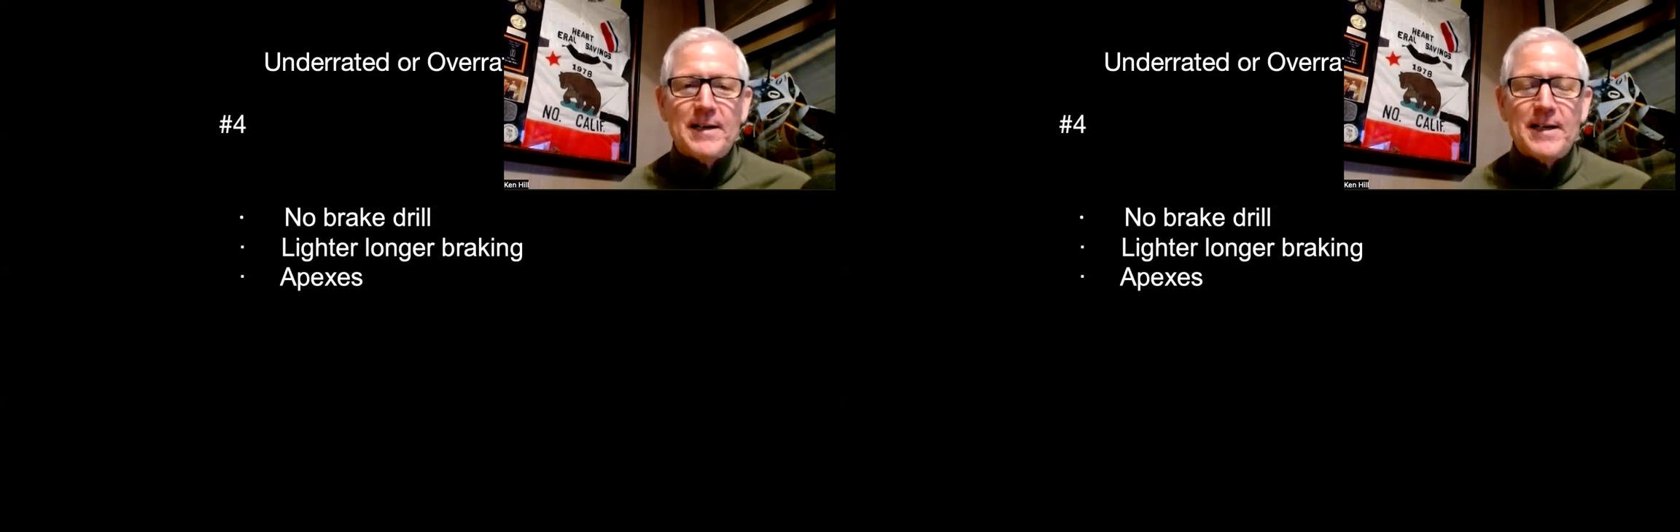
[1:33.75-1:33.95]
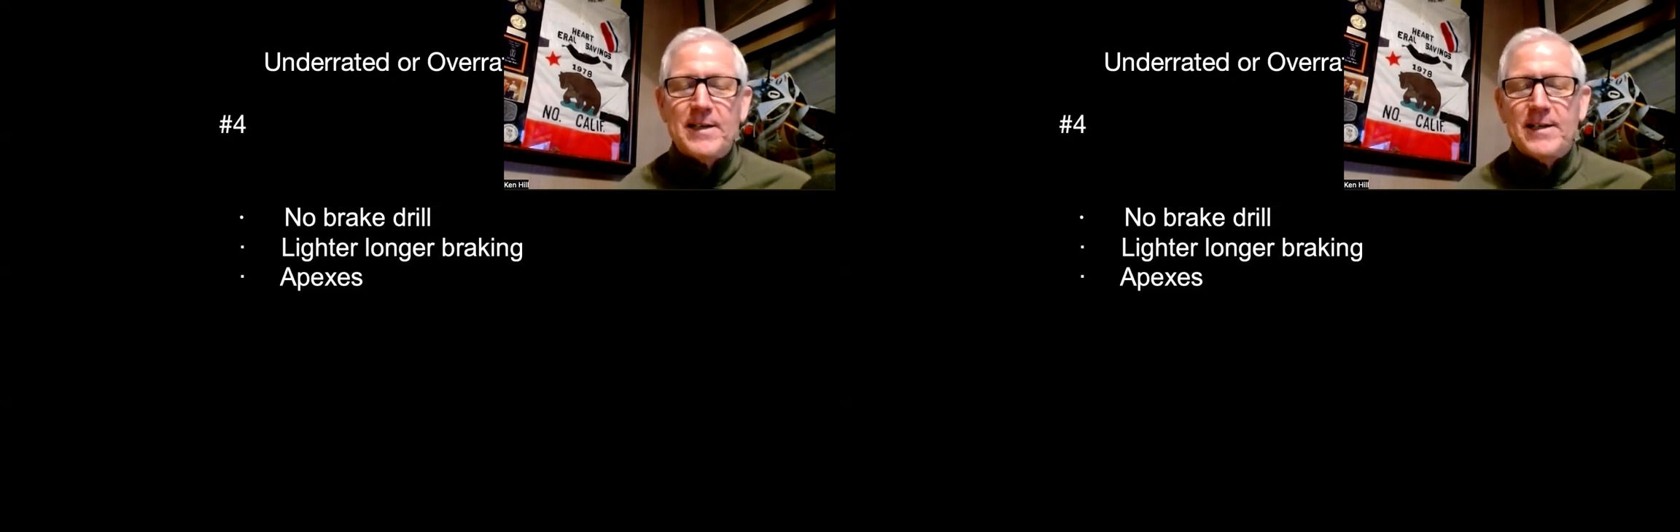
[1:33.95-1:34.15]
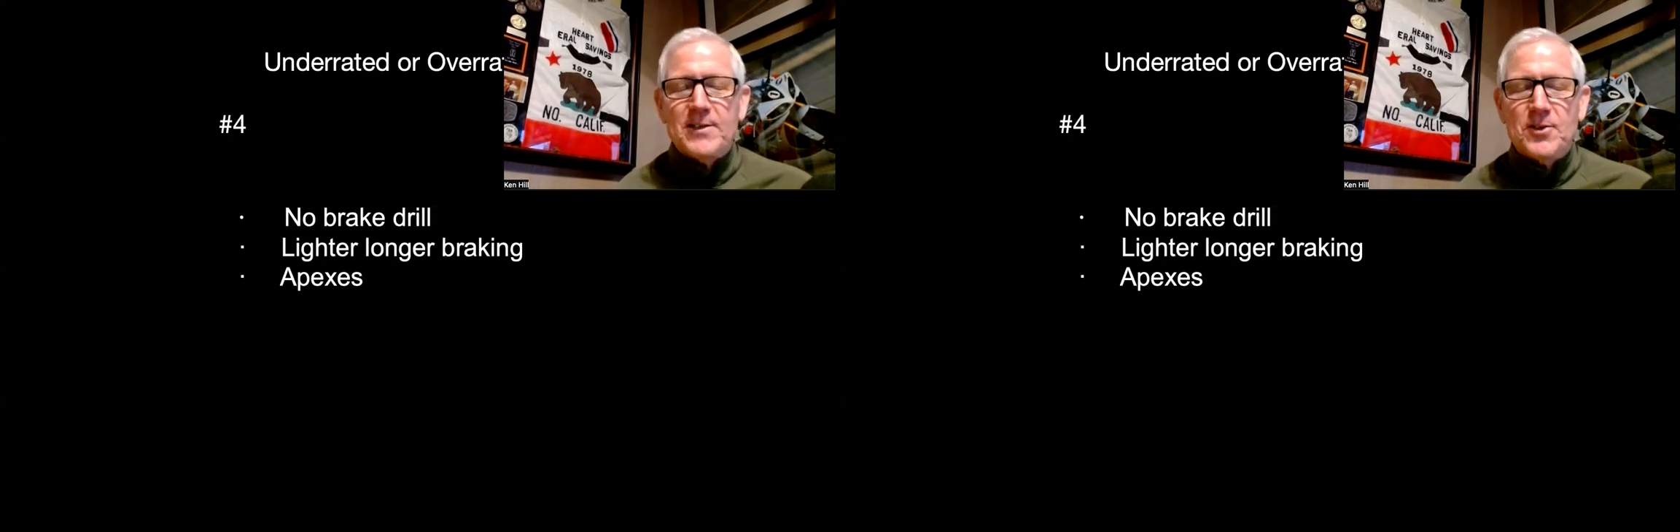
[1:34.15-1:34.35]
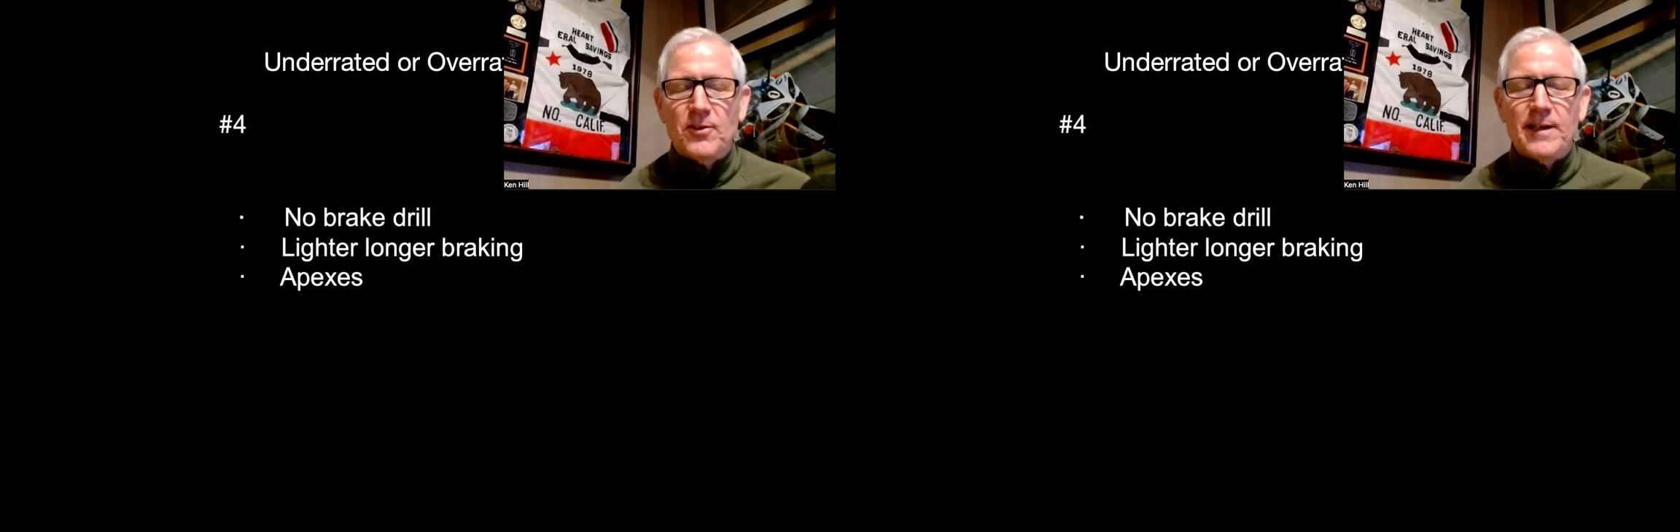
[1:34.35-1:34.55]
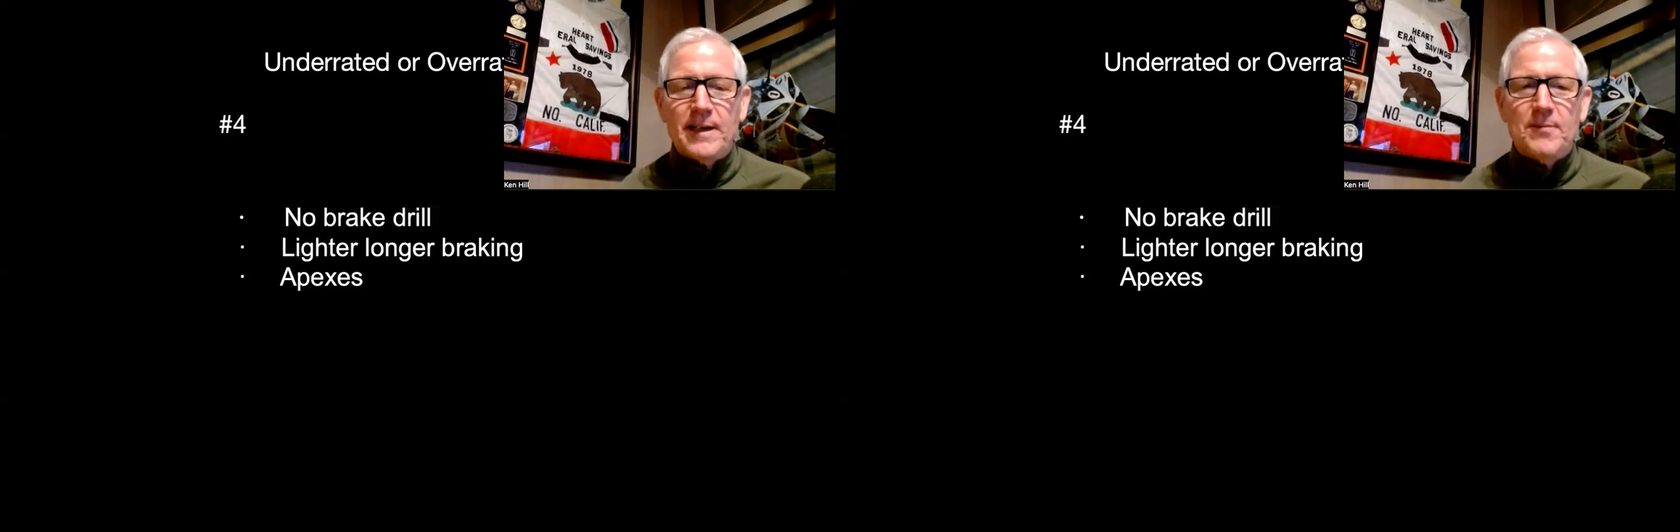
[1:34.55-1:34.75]
it
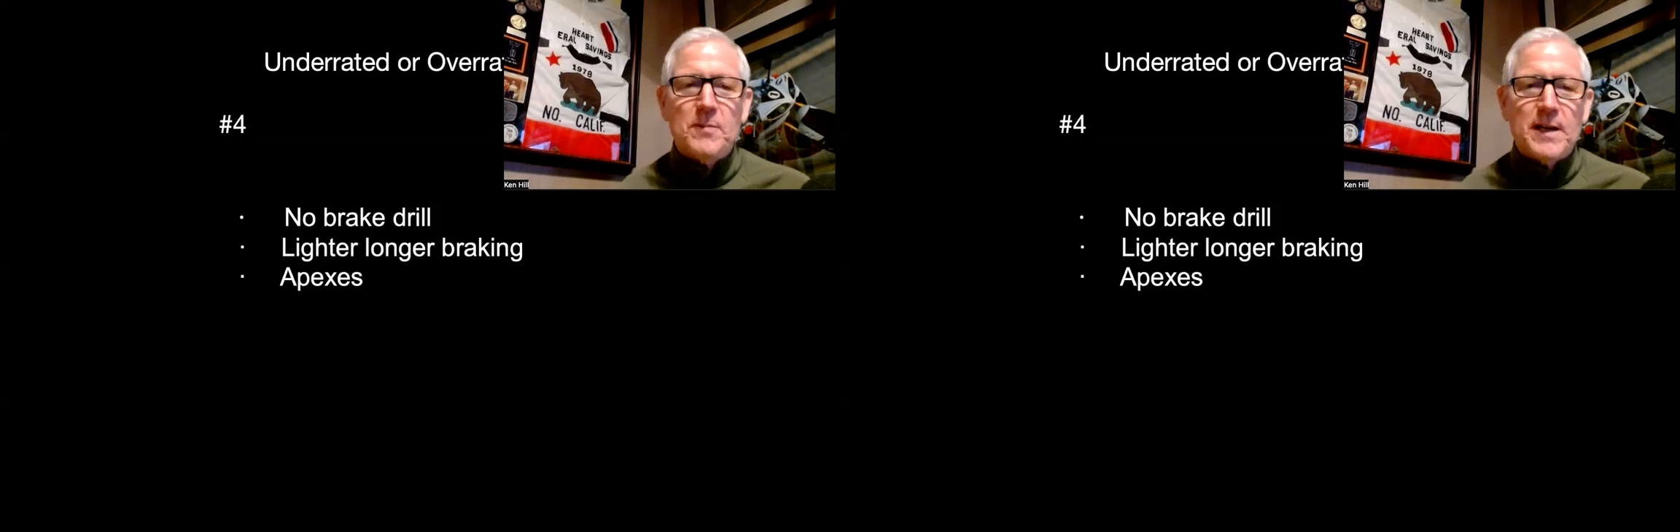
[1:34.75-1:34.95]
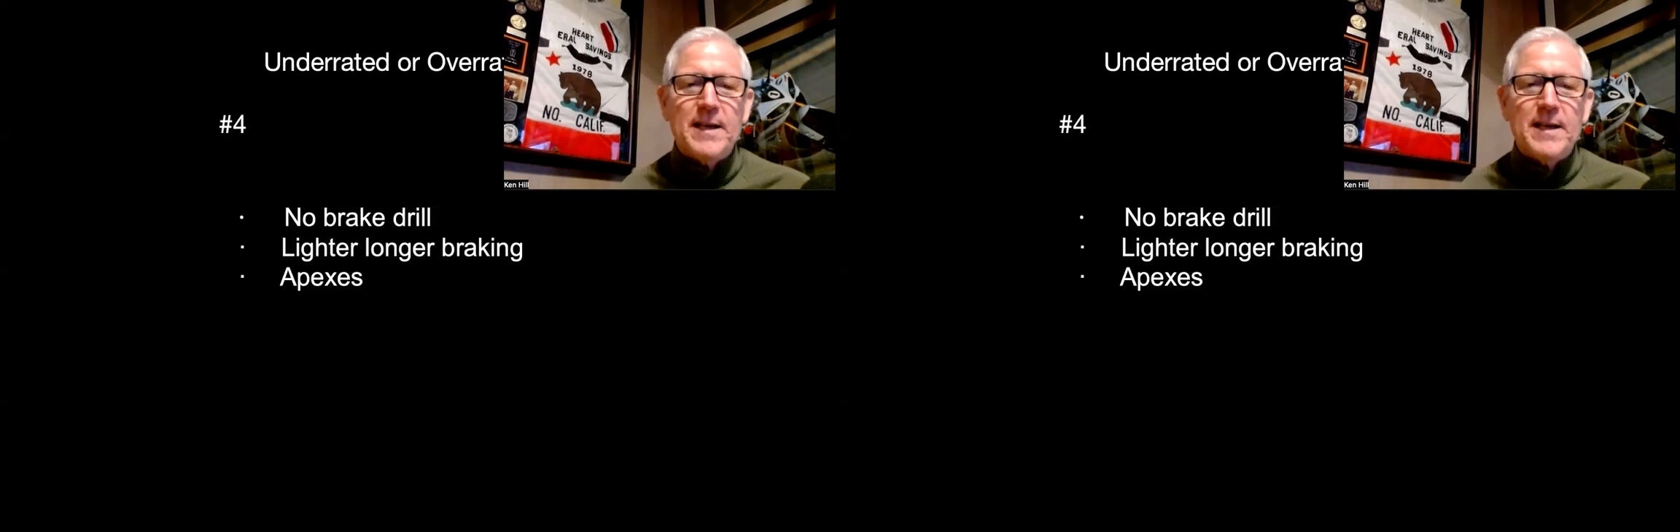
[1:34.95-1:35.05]
certainly